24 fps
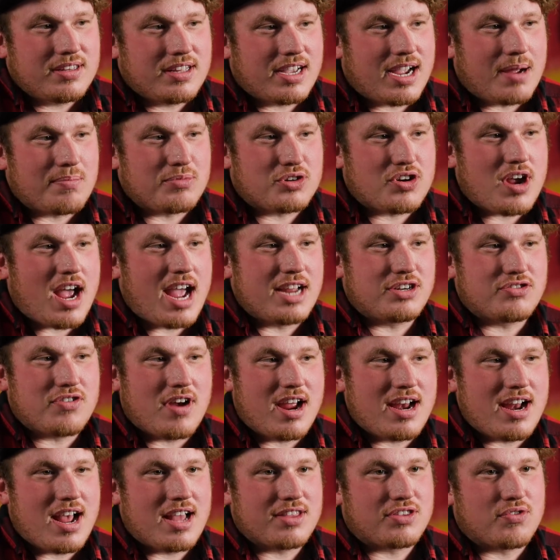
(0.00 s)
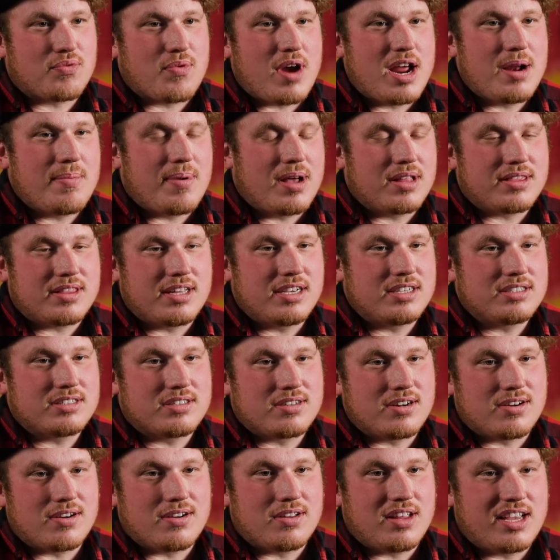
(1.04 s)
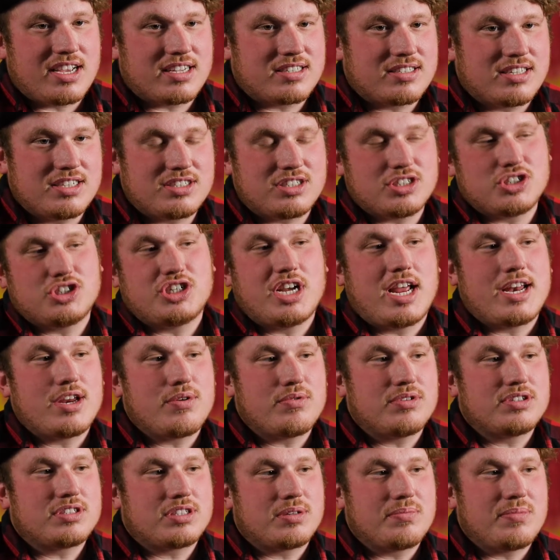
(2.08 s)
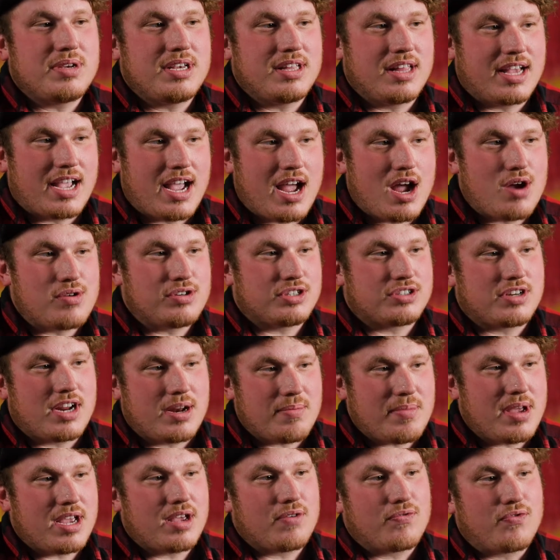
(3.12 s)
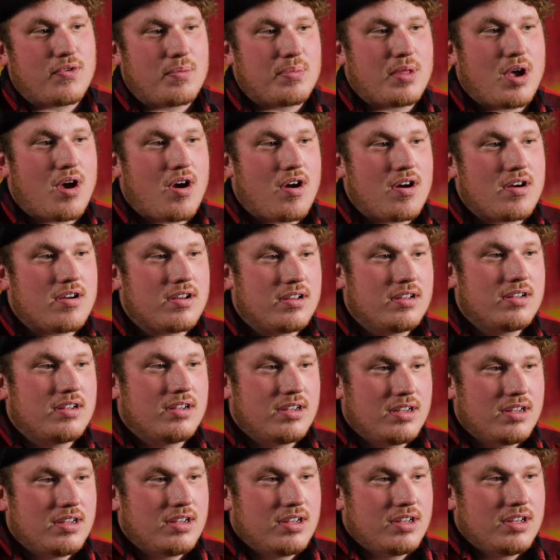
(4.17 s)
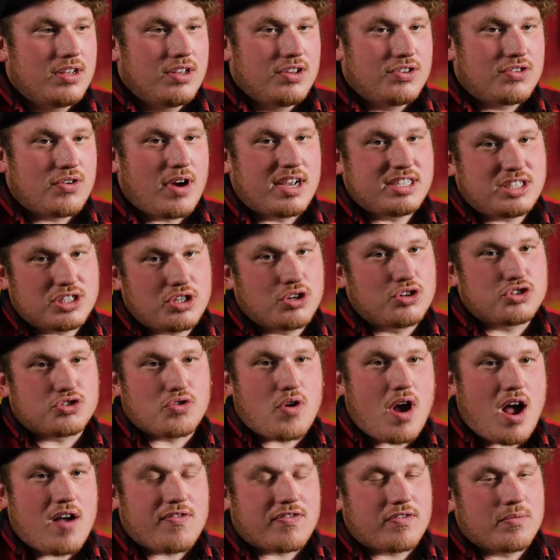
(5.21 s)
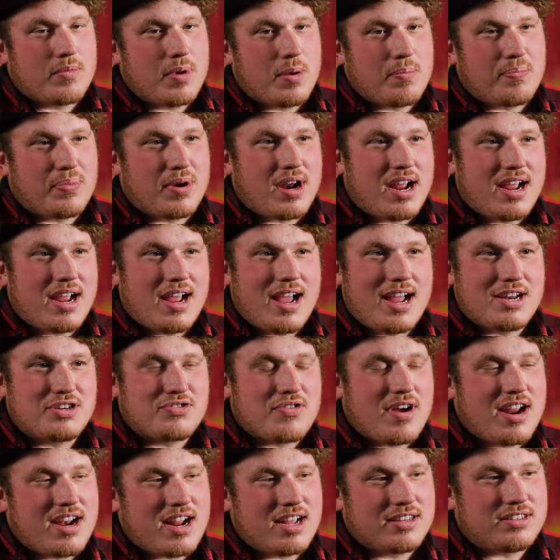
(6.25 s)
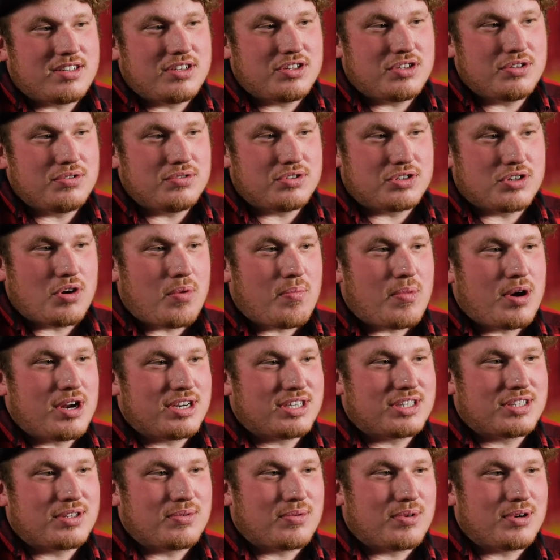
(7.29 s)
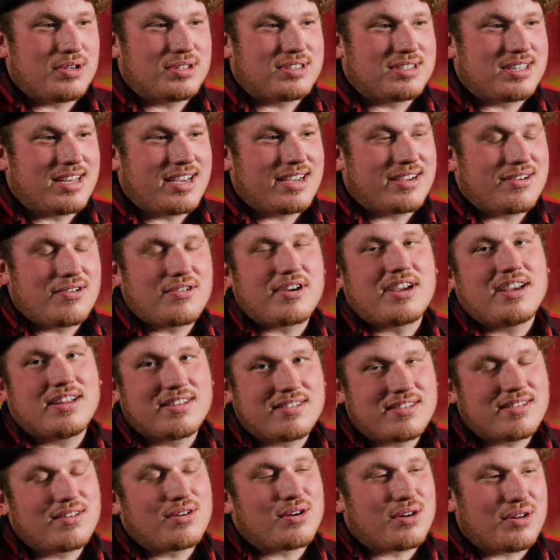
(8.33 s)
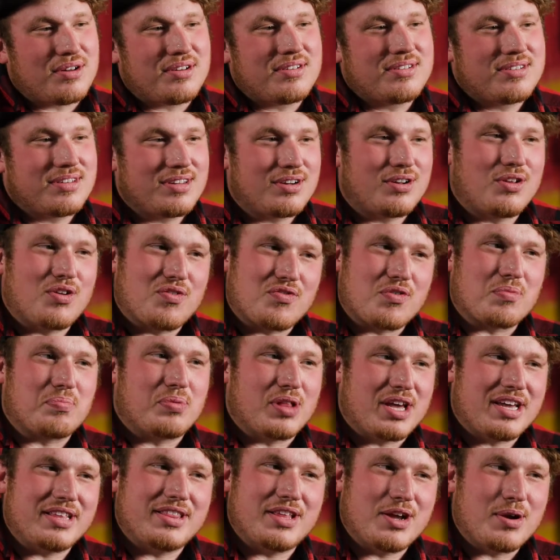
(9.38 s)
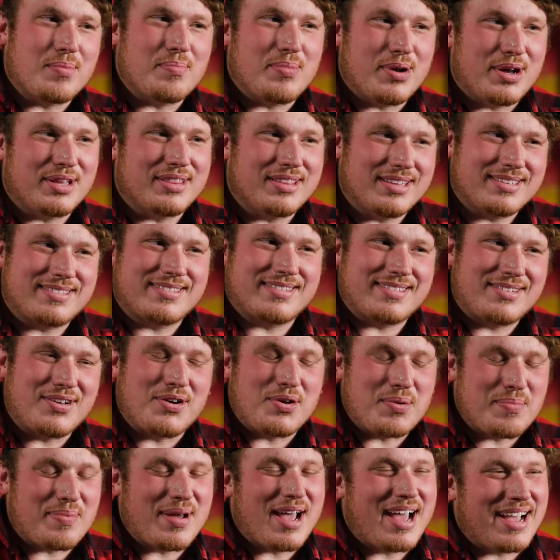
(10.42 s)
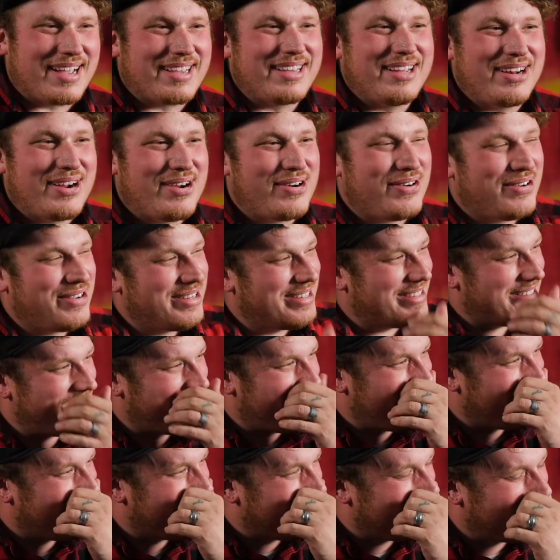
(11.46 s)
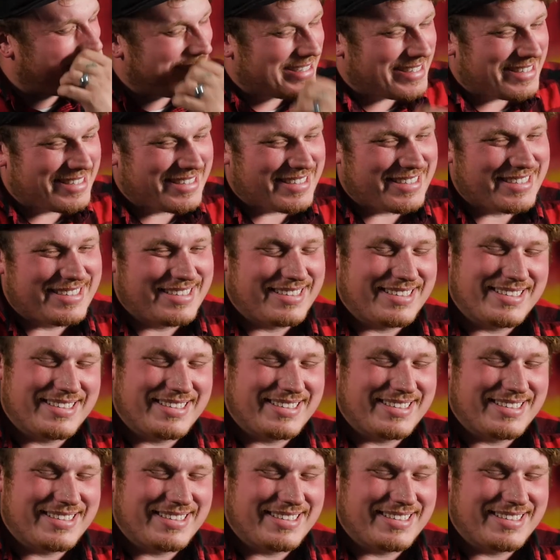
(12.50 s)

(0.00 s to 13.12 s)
Like, I try not to write about things that are, like, disingenuous to me. Like, I always try to make it from the heart. So I still draw from it, but I try not to do so much to where it's like, okay, it's a little overplayed there, bud. Let's tone it back, you know?